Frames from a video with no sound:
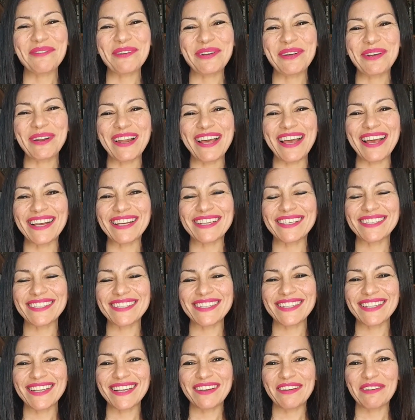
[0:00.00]
through your
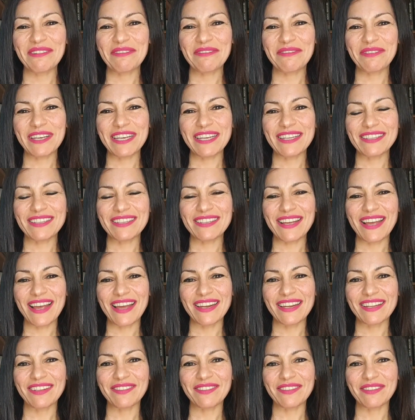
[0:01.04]
legs, feet,
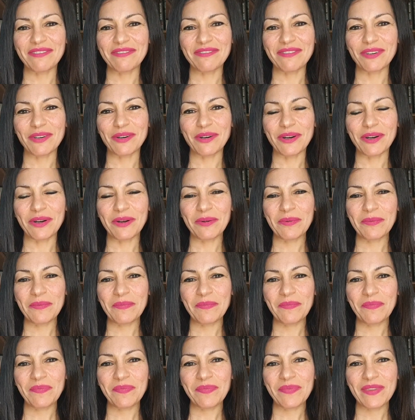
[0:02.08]
and into the floor.
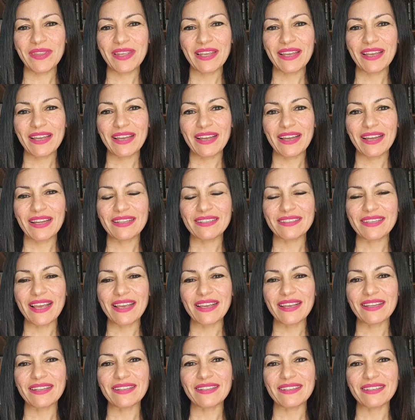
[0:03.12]

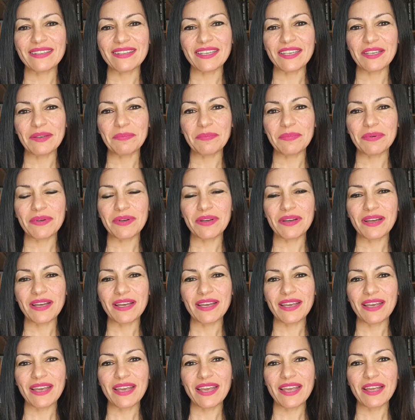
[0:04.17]
Take a deep
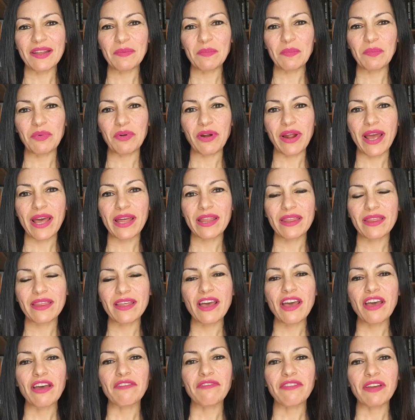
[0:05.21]
in breath,
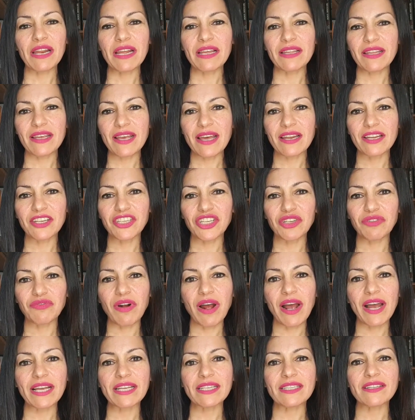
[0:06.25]
feeling the
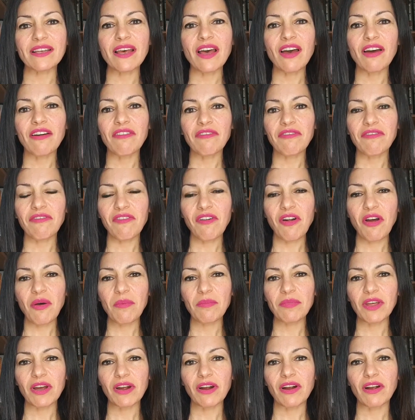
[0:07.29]
energy rise
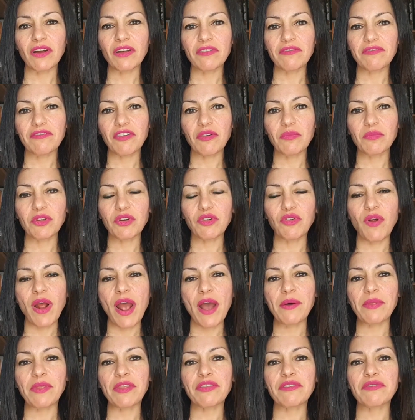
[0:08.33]
from the earth, from the
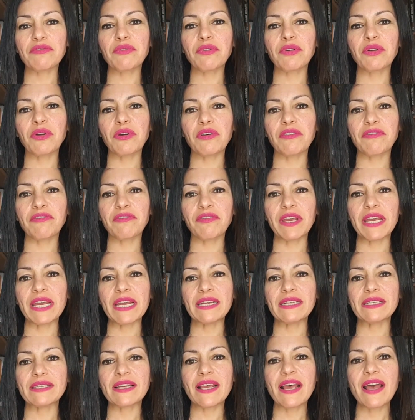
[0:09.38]
ground, through your
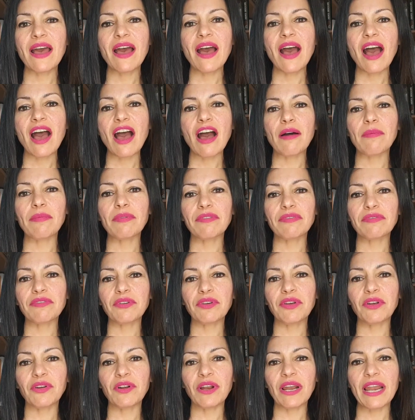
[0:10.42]
feet, up
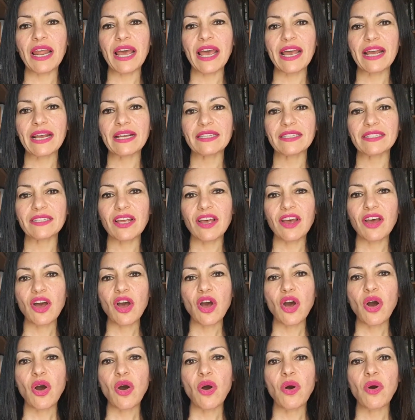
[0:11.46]
through your legs,
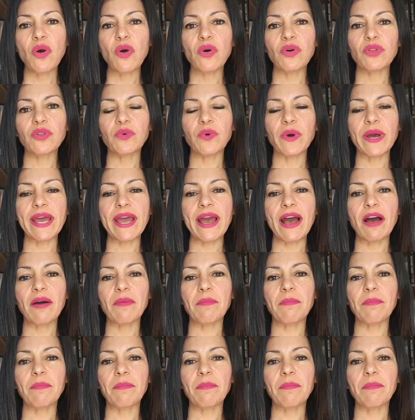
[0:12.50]
all the way